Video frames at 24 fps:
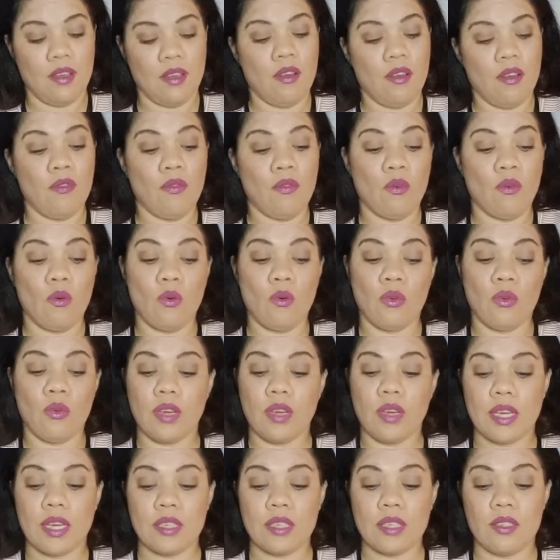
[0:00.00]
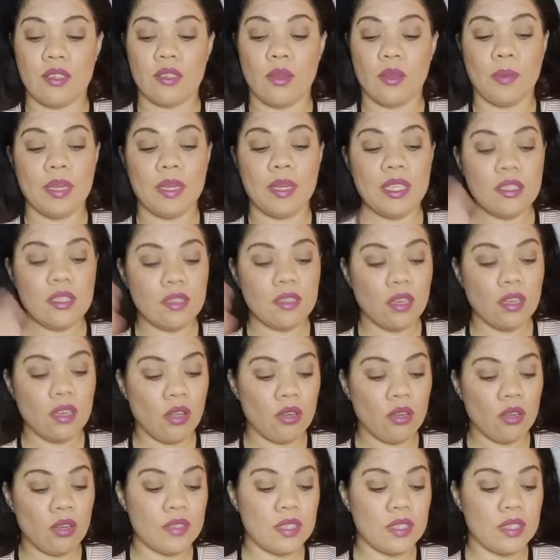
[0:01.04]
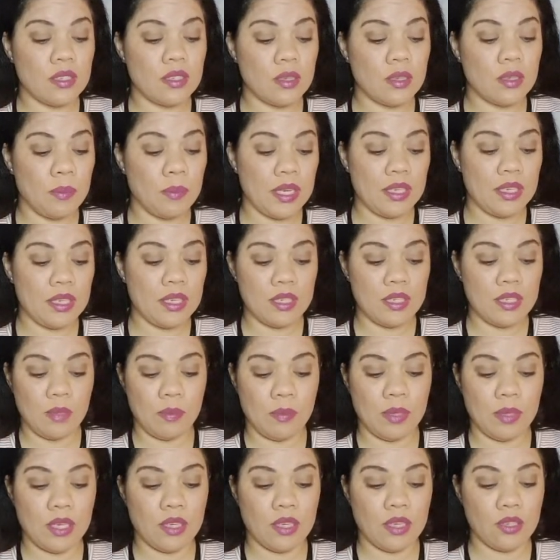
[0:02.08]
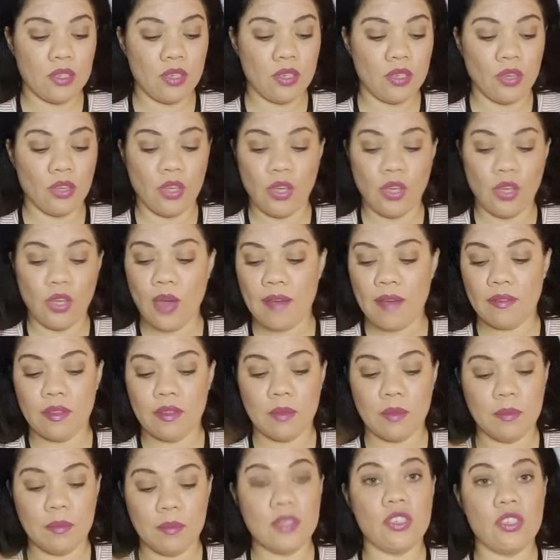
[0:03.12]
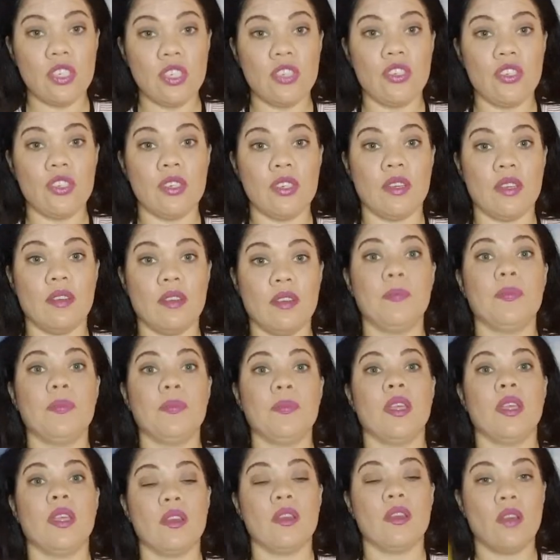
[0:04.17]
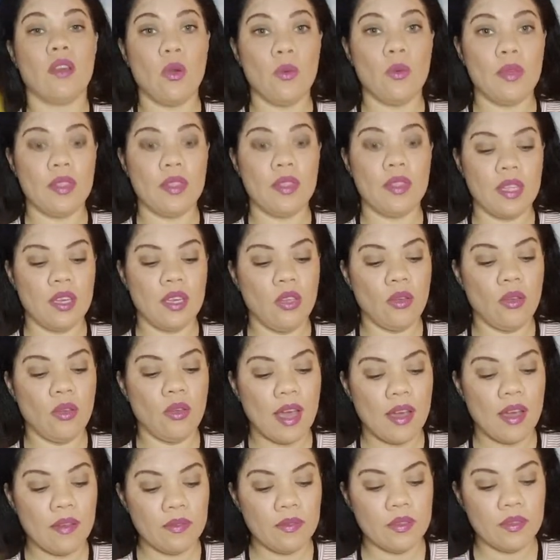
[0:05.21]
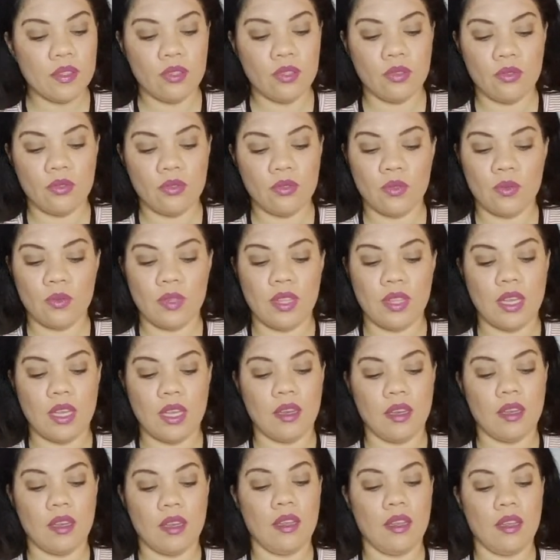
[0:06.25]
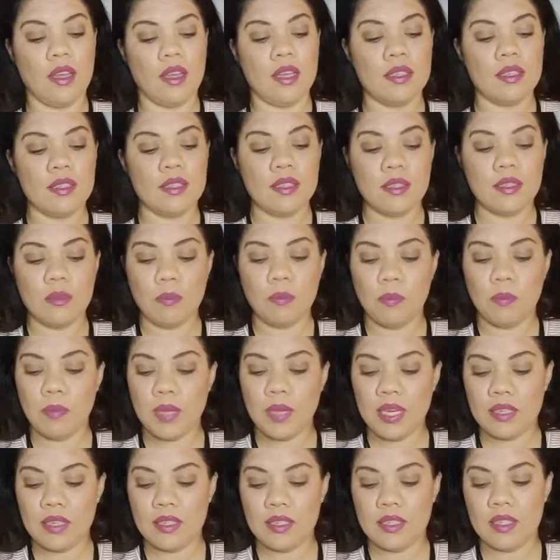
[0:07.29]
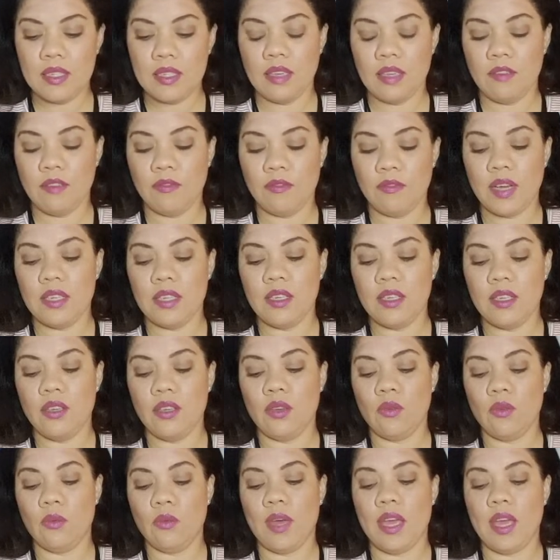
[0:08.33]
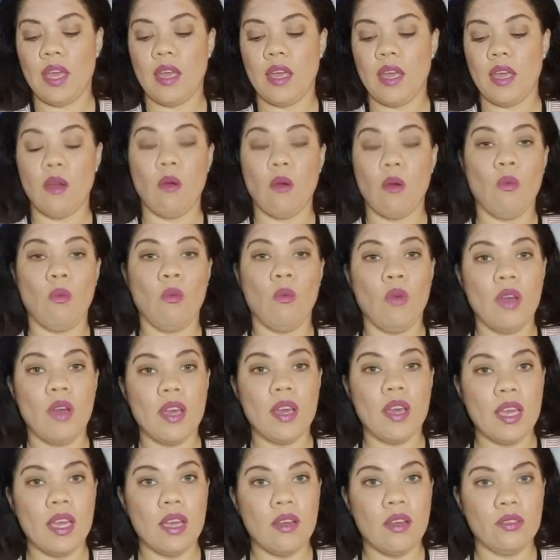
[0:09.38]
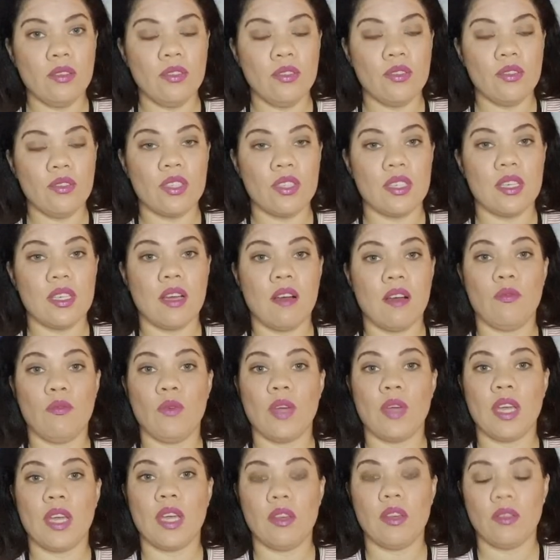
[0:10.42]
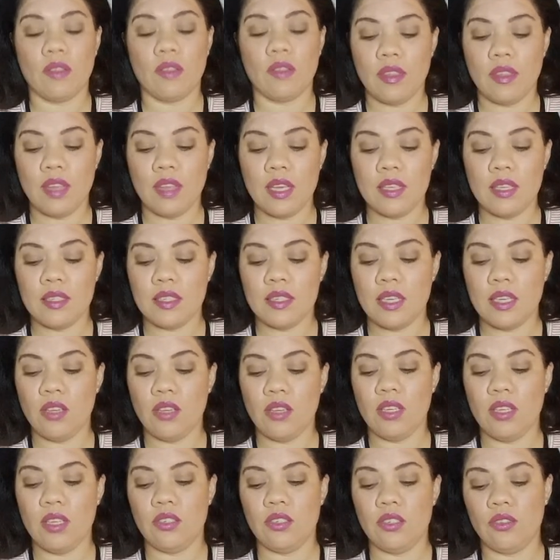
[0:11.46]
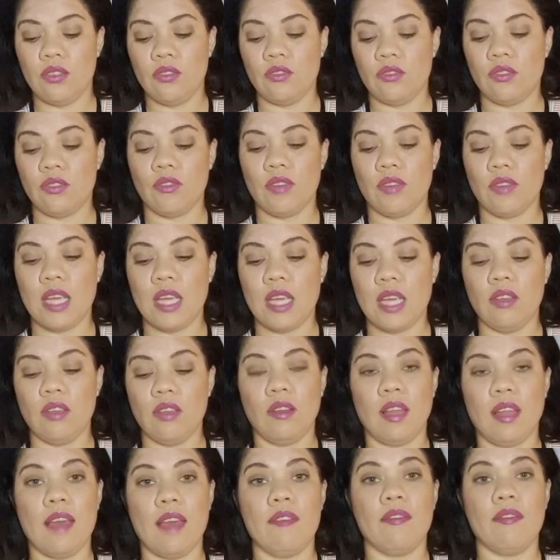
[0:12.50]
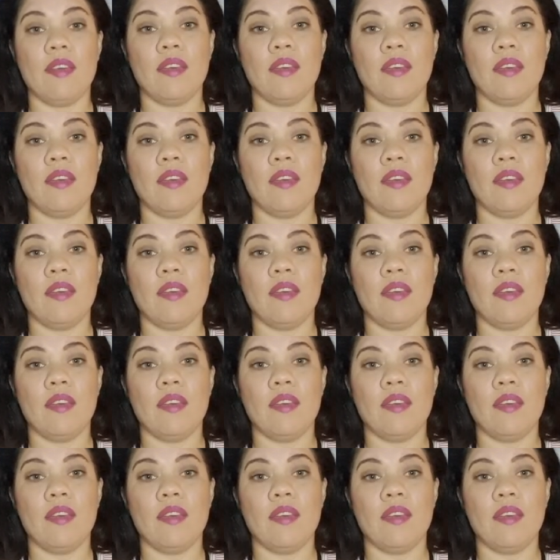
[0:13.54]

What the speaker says: for all you guys to know. But it's a lot of stability, because look, you have the Magician. Go within, you have the tools within. Stability, finding your way, working on yourself, working on the things that you need to do to create your life,